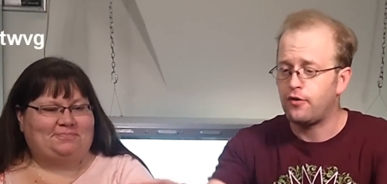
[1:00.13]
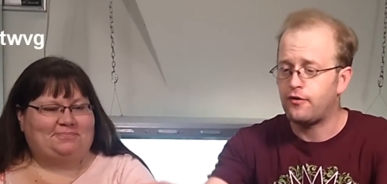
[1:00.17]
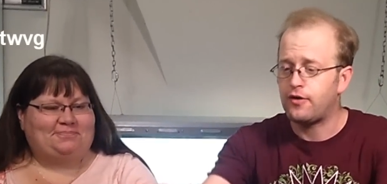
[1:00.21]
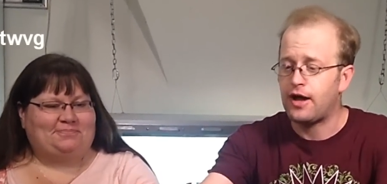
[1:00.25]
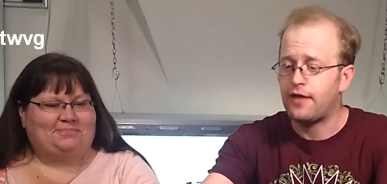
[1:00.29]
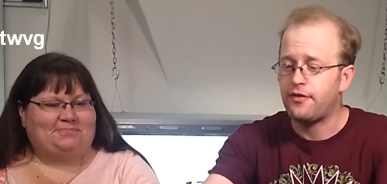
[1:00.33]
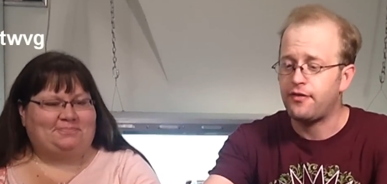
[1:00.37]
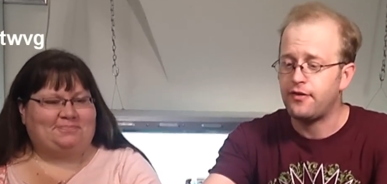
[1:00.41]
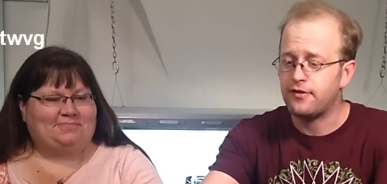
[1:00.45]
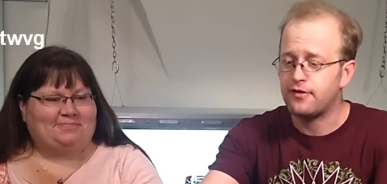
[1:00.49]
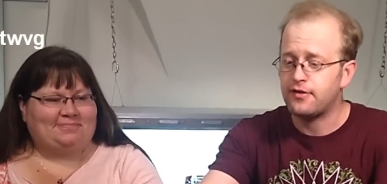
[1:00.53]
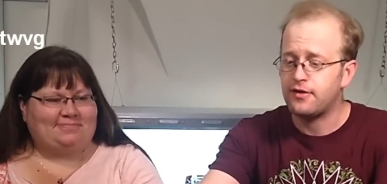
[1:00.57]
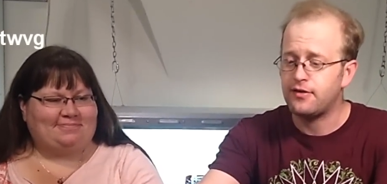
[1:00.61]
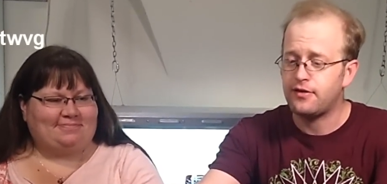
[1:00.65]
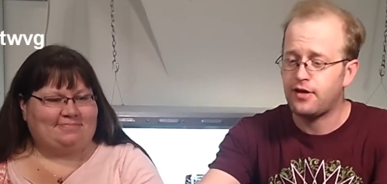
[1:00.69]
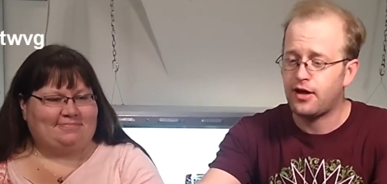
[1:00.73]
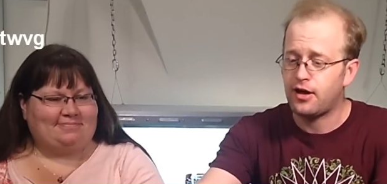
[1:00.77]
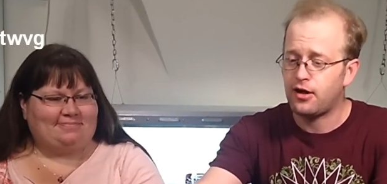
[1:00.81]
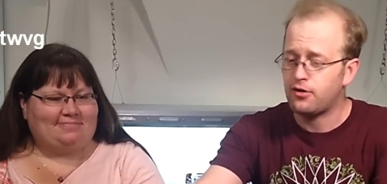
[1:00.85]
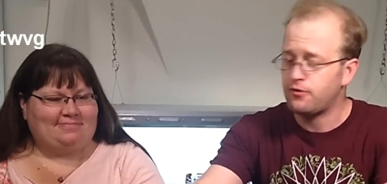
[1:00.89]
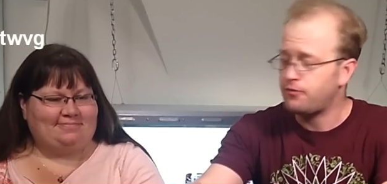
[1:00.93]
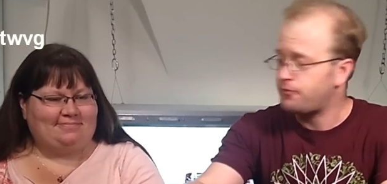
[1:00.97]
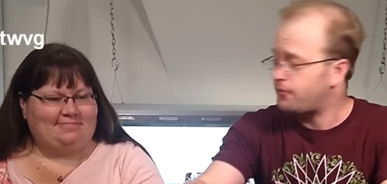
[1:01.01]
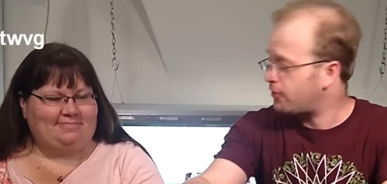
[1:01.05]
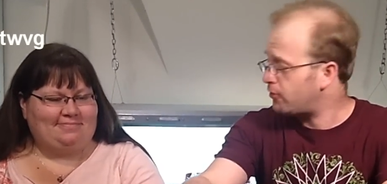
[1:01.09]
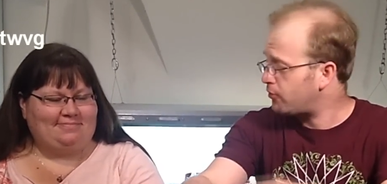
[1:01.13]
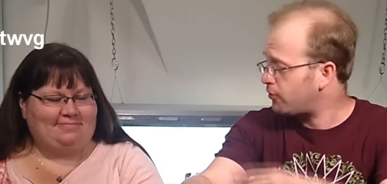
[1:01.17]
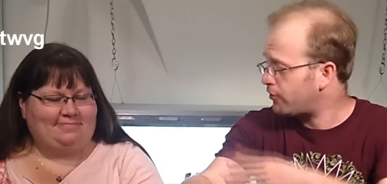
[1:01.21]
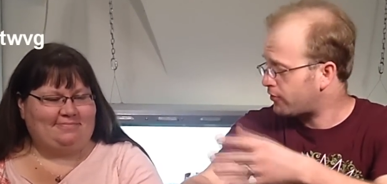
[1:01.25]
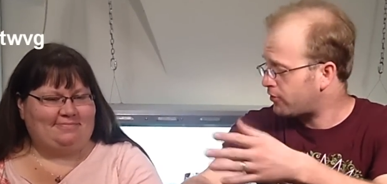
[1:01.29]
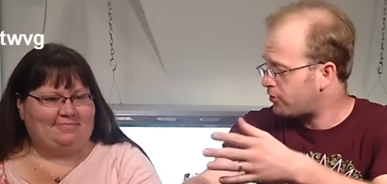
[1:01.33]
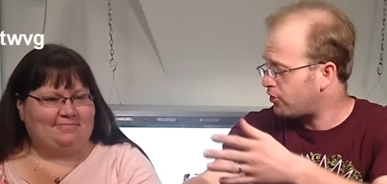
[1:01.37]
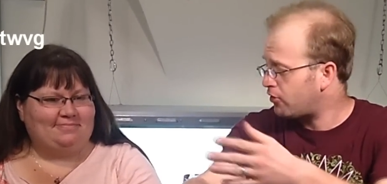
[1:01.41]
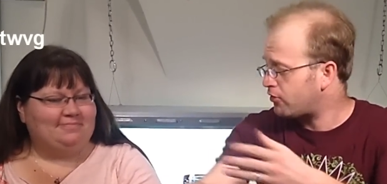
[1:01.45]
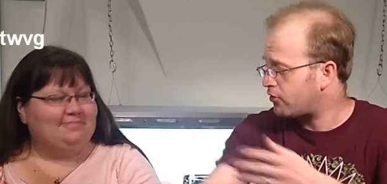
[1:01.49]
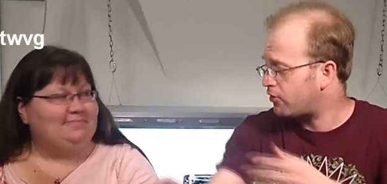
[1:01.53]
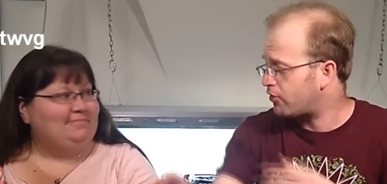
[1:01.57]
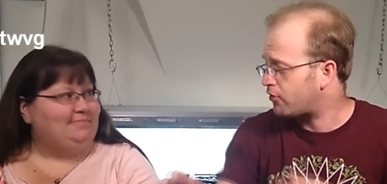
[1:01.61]
Speaker 1: We've got this container
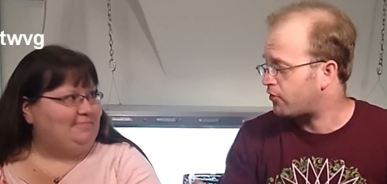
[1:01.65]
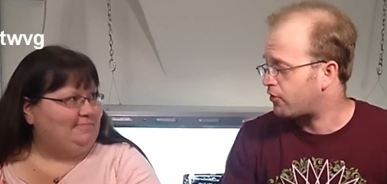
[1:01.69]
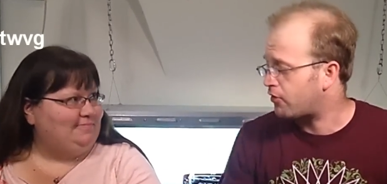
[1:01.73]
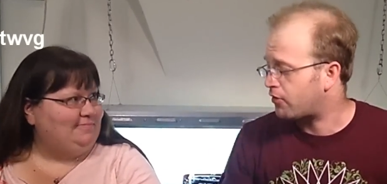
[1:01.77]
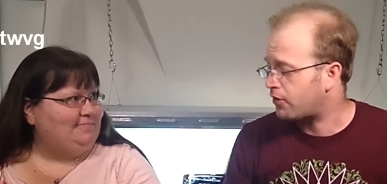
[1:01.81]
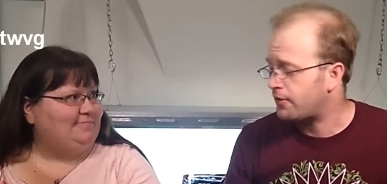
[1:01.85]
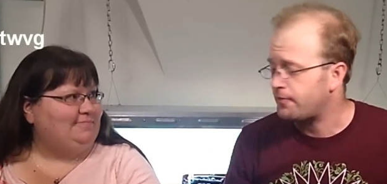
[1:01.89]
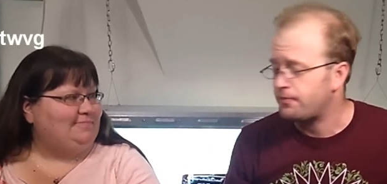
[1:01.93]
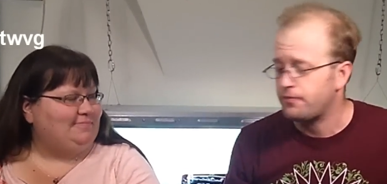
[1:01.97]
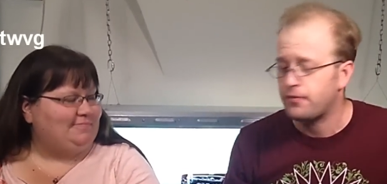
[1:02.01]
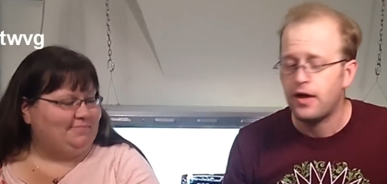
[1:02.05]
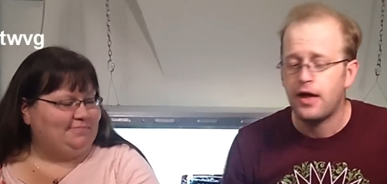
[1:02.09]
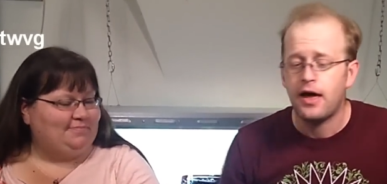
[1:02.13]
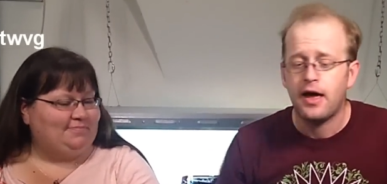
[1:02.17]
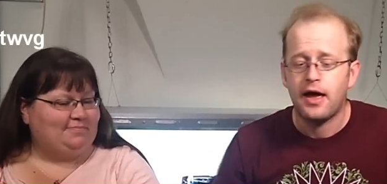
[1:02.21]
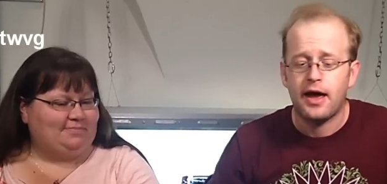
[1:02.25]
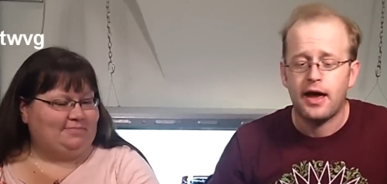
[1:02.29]
filled with coco coir,